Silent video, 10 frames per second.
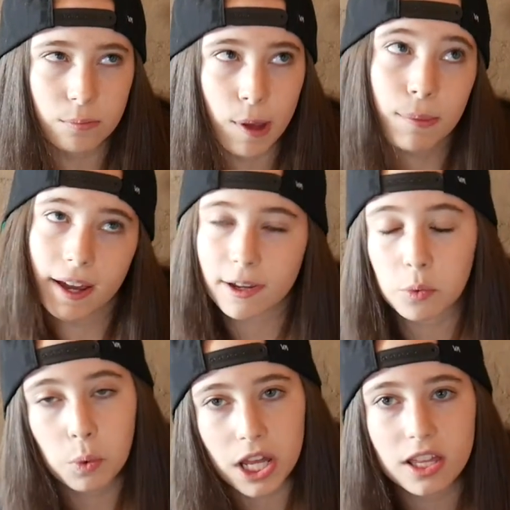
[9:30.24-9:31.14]
maybe I
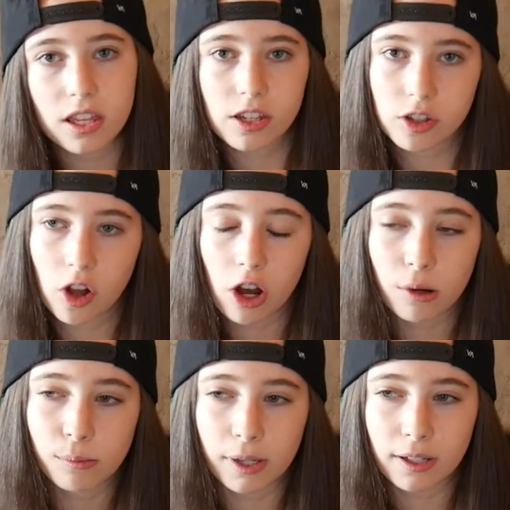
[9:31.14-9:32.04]
can wait this
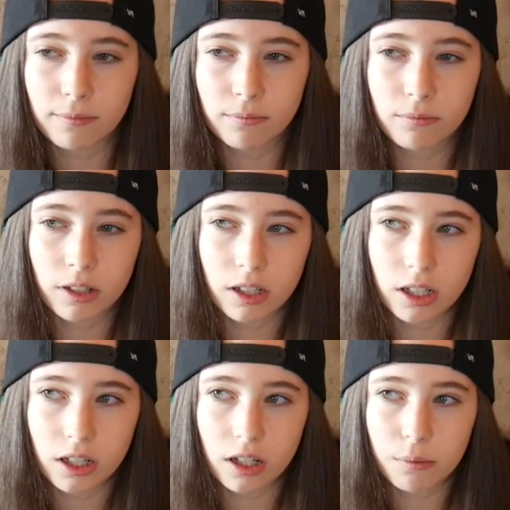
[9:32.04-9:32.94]
long, but
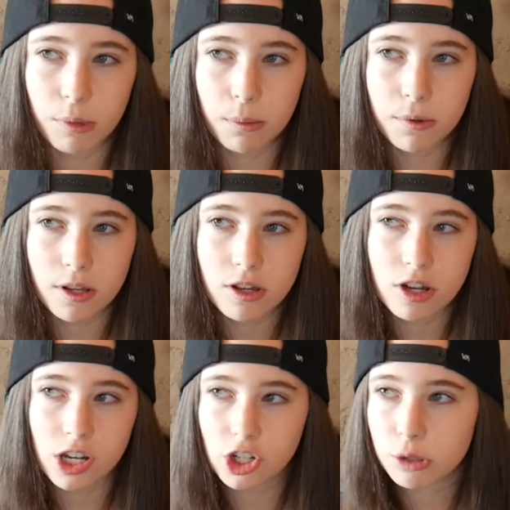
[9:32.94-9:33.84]
maybe
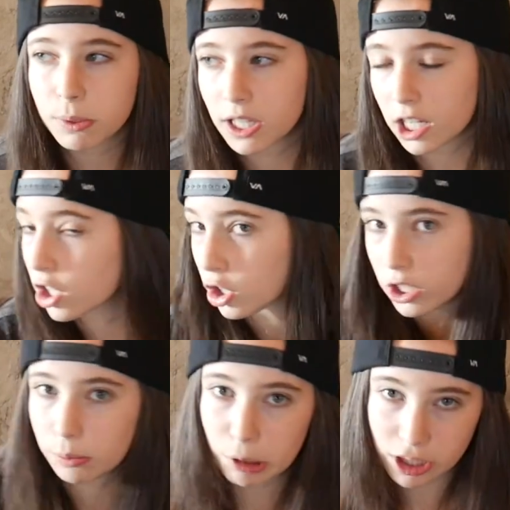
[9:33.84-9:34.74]
it should be like an
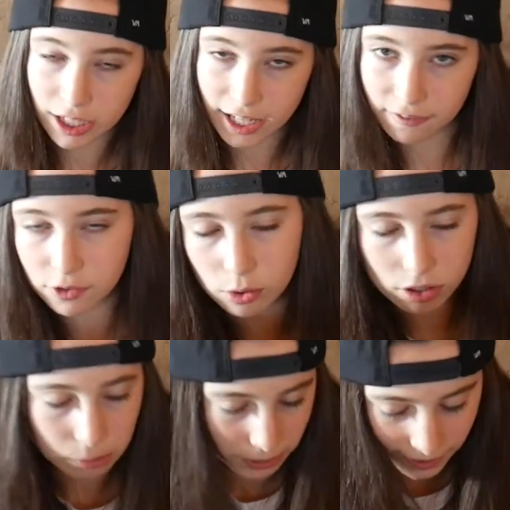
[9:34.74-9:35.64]
early birthday gift or
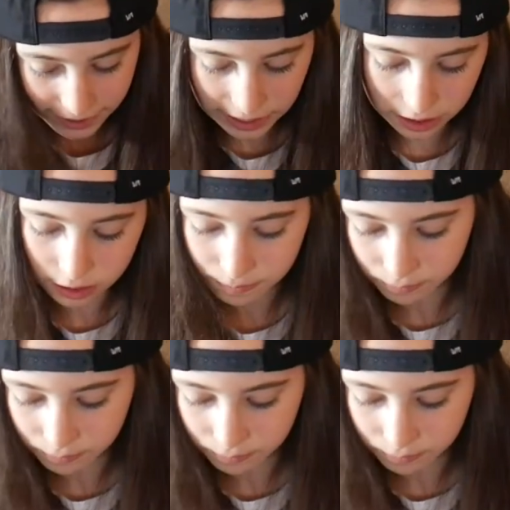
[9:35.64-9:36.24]
something like that.